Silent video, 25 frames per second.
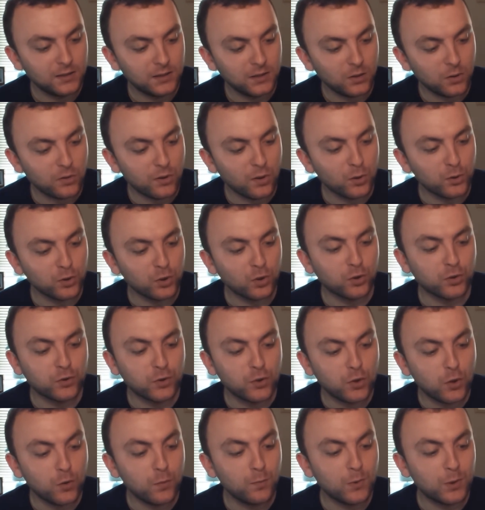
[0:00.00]
You thought your
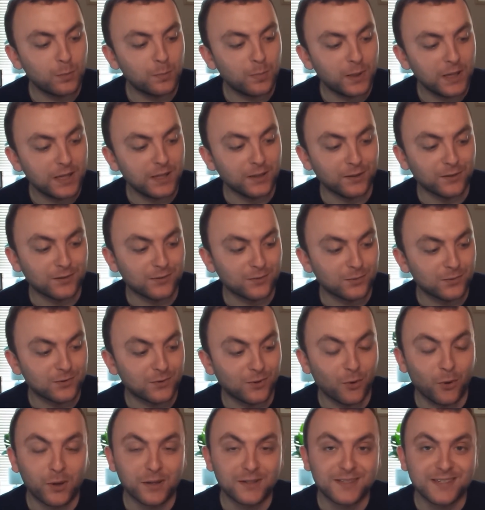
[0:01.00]
human penis was
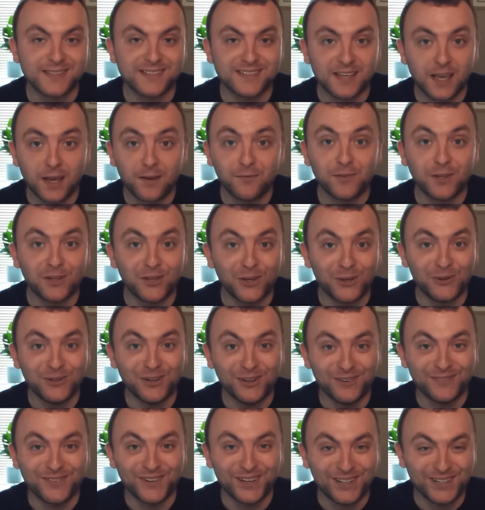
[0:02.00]
going to save the
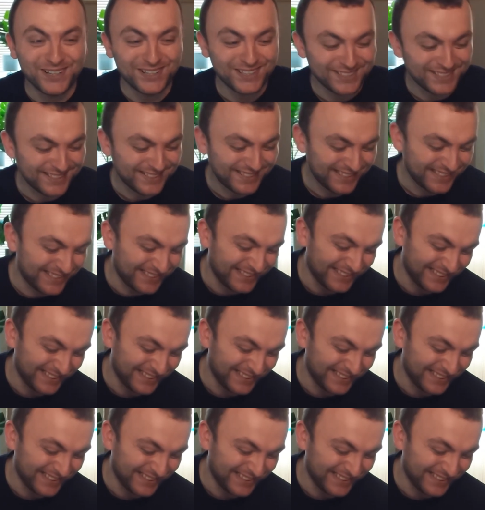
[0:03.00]
universe?